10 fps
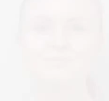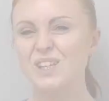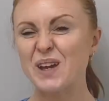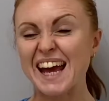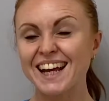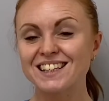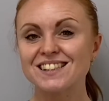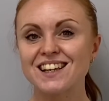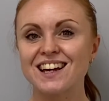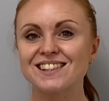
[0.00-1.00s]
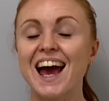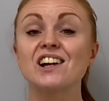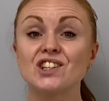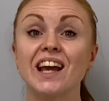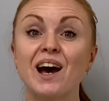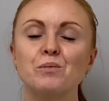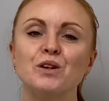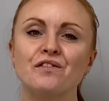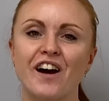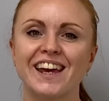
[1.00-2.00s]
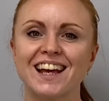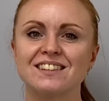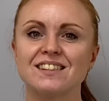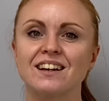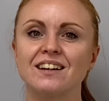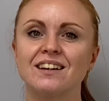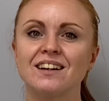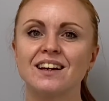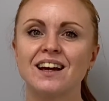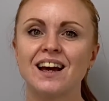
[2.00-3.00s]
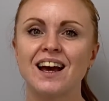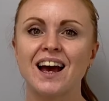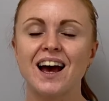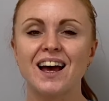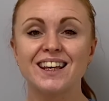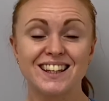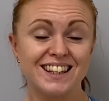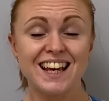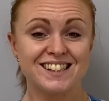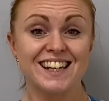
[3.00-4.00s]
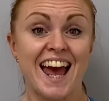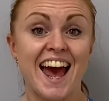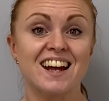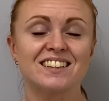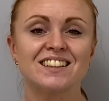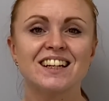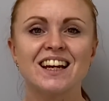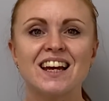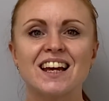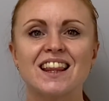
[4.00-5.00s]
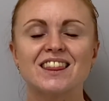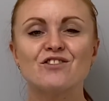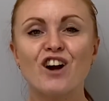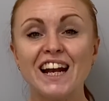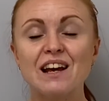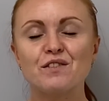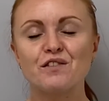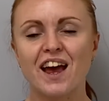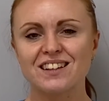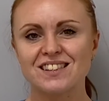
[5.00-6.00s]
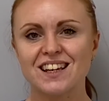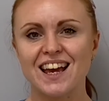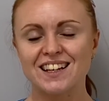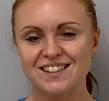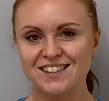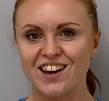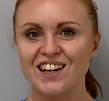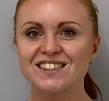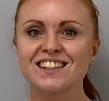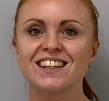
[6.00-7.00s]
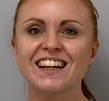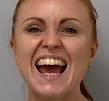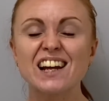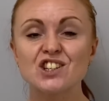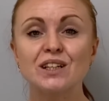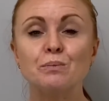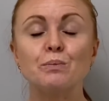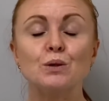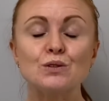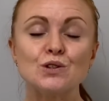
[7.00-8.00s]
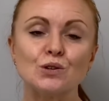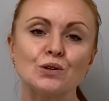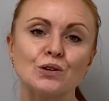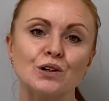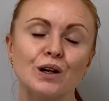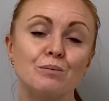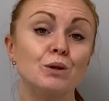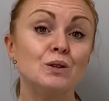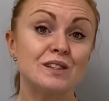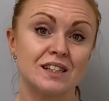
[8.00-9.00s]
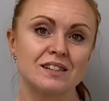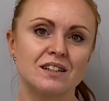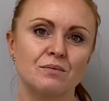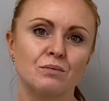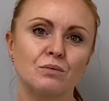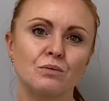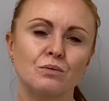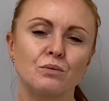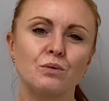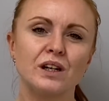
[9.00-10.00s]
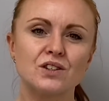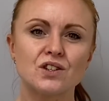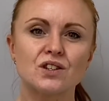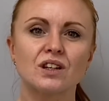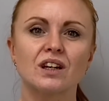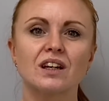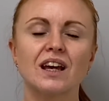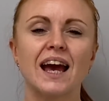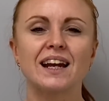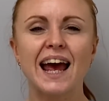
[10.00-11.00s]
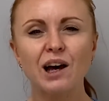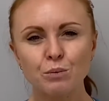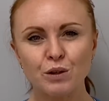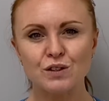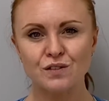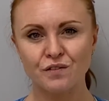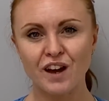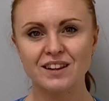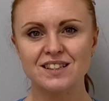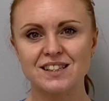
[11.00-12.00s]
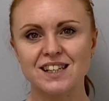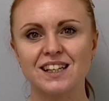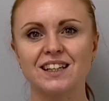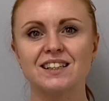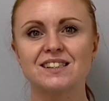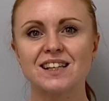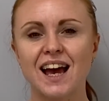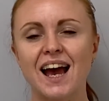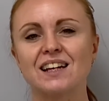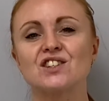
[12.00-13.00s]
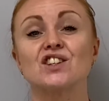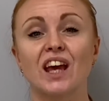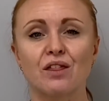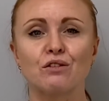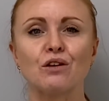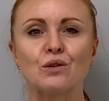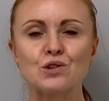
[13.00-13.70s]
So can exercise actually help you fight cancer? Yes, it can. The right level of exercise can actually boost your immune system, which can help you to fight the disease and to get through your